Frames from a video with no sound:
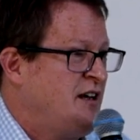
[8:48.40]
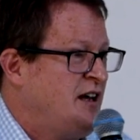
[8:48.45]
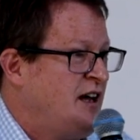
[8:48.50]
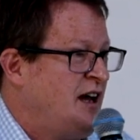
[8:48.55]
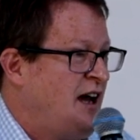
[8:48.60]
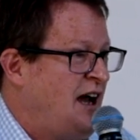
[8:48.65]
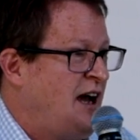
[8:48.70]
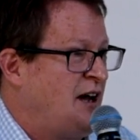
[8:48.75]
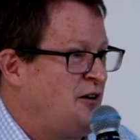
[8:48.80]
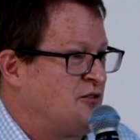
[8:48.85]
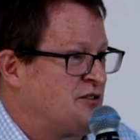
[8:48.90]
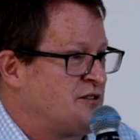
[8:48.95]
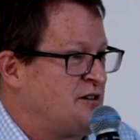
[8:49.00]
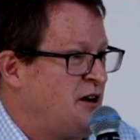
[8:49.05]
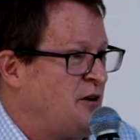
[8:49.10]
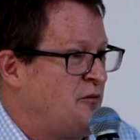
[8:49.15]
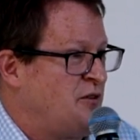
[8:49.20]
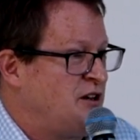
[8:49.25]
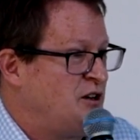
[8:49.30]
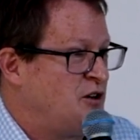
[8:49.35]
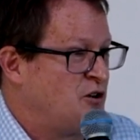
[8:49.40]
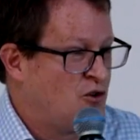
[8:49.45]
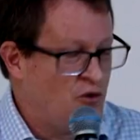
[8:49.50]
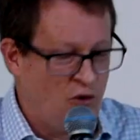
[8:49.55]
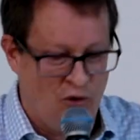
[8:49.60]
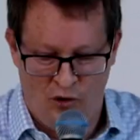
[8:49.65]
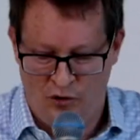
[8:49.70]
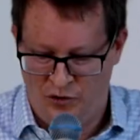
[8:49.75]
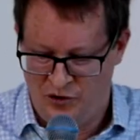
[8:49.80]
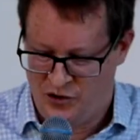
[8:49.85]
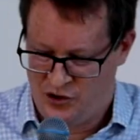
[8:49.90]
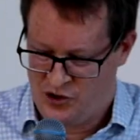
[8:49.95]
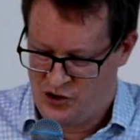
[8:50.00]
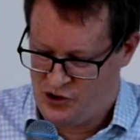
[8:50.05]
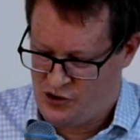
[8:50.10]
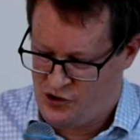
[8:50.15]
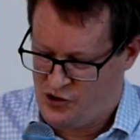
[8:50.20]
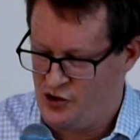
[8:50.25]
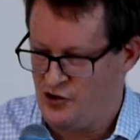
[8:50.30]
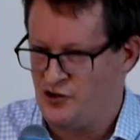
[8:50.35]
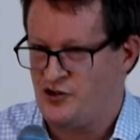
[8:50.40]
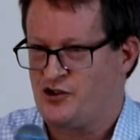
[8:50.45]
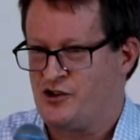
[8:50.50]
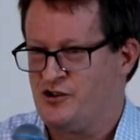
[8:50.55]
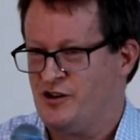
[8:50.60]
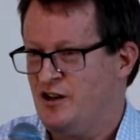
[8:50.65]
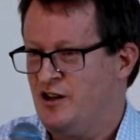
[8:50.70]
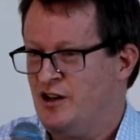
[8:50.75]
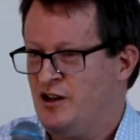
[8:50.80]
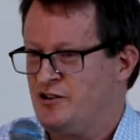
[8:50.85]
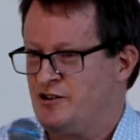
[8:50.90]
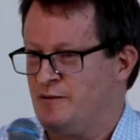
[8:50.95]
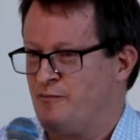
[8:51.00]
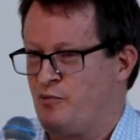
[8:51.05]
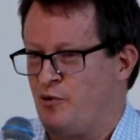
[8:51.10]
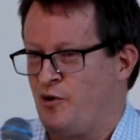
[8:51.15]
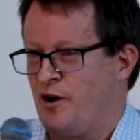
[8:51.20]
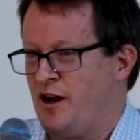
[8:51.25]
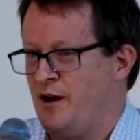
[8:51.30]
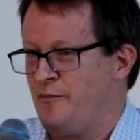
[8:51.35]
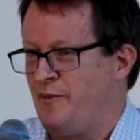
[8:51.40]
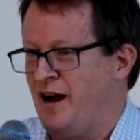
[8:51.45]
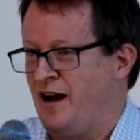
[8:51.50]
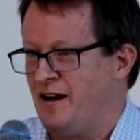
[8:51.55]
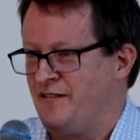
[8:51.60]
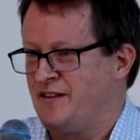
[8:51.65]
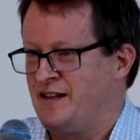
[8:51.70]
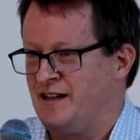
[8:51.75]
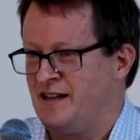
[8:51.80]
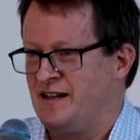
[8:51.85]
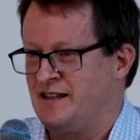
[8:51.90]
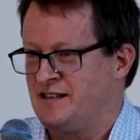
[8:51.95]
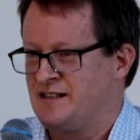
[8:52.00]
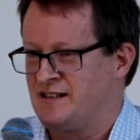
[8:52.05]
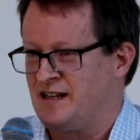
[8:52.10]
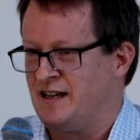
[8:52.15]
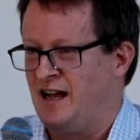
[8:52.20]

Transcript: and it was like we need to call the church to pray about this.